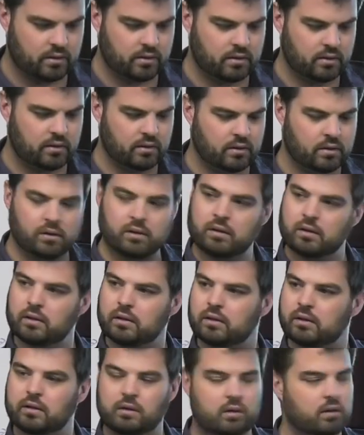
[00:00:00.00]

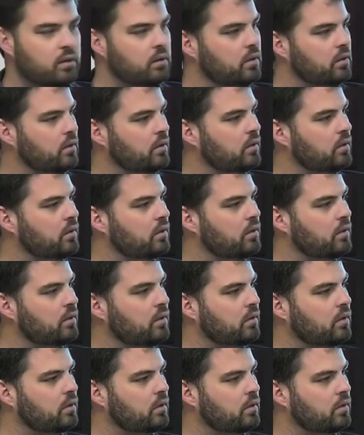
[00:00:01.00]

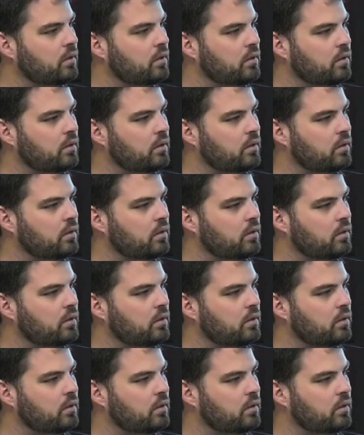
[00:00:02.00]
No one is speaking in this clip.